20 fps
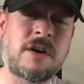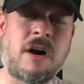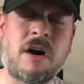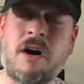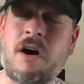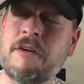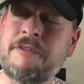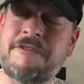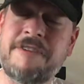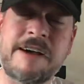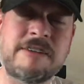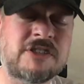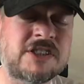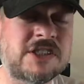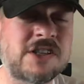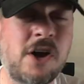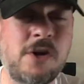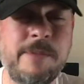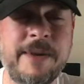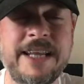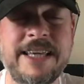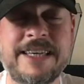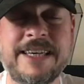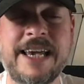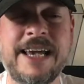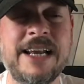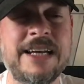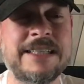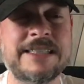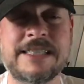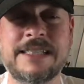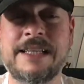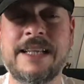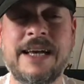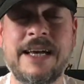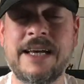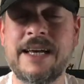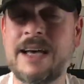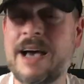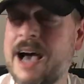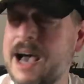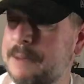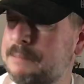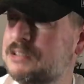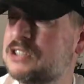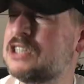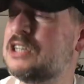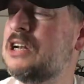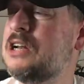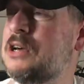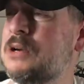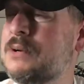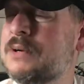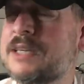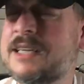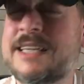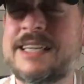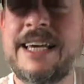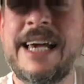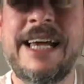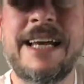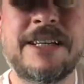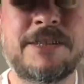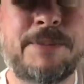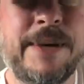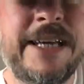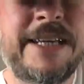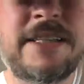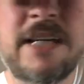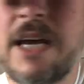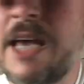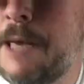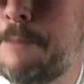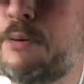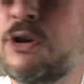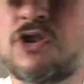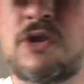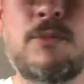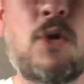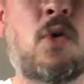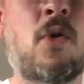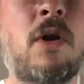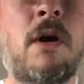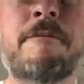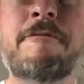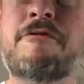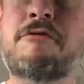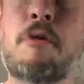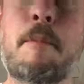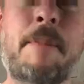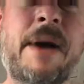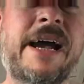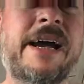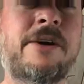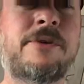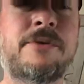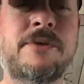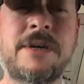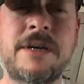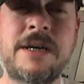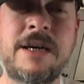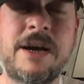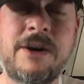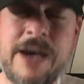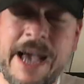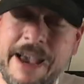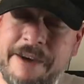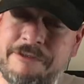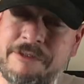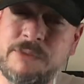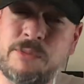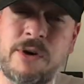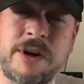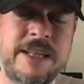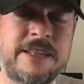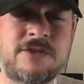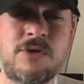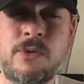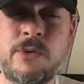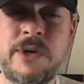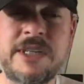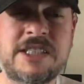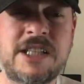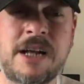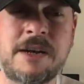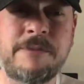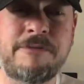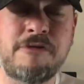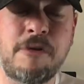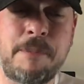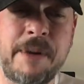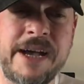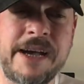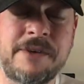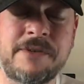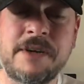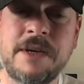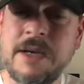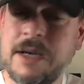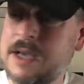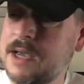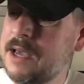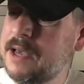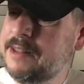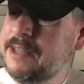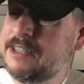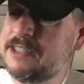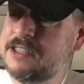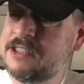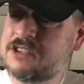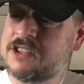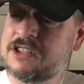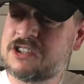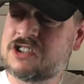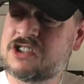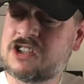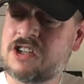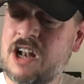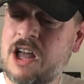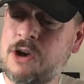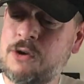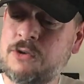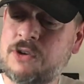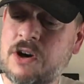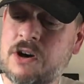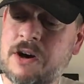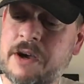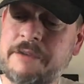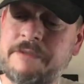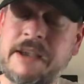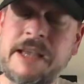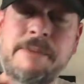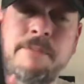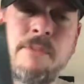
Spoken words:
I've found so many killers in there, absolute killers. But he puts them all on for £1. Everyone, he's always done them for £1. This is the Slow Dive In